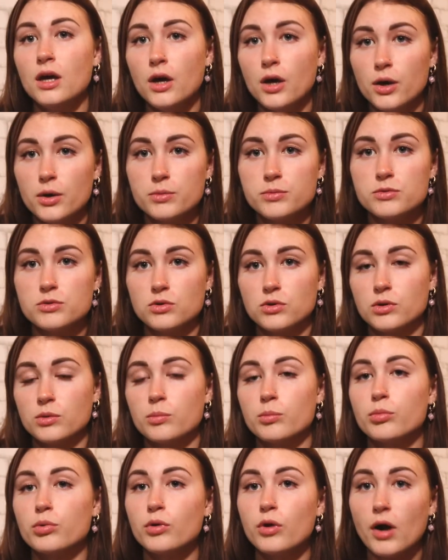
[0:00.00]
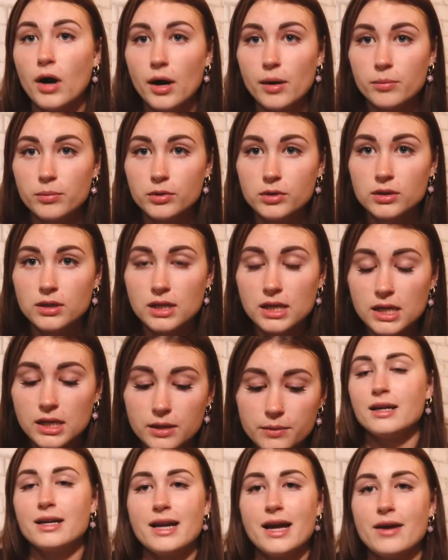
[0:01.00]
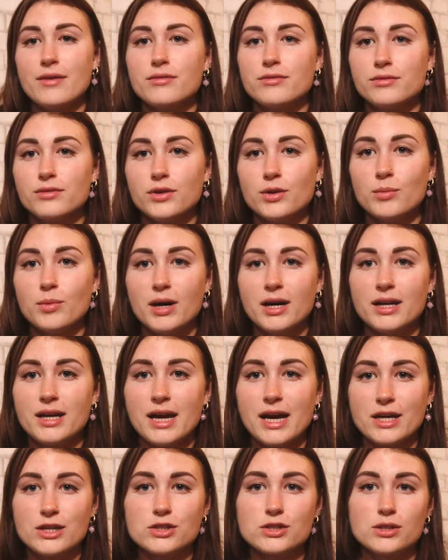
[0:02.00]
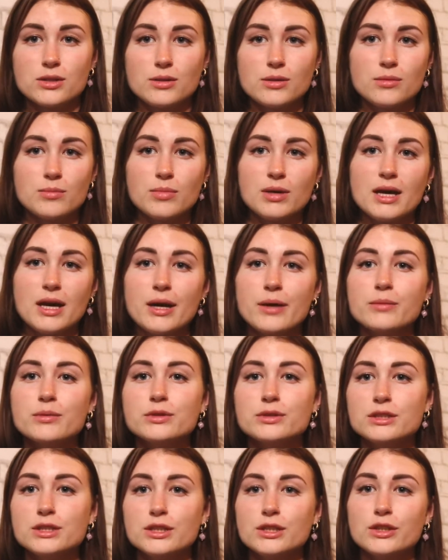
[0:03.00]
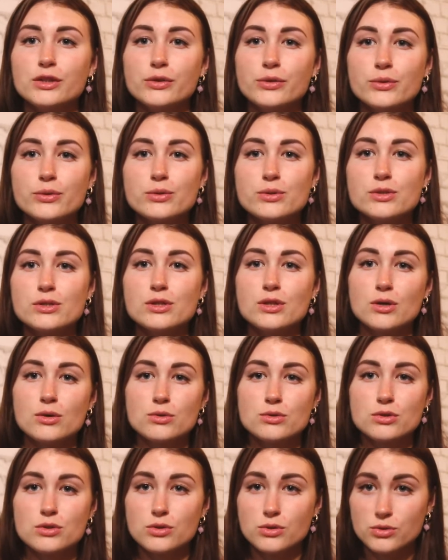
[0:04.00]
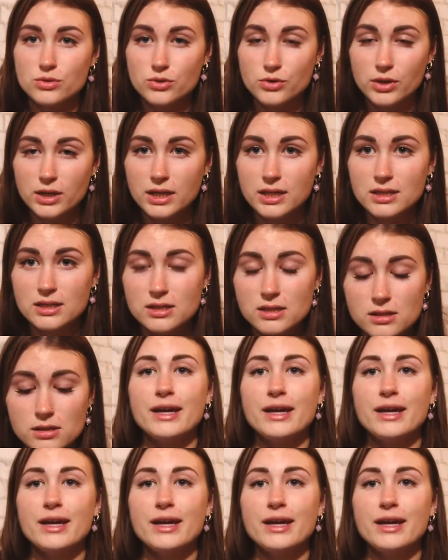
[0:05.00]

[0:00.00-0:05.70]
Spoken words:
absorb properly and have your body actually be able to use those nutrients.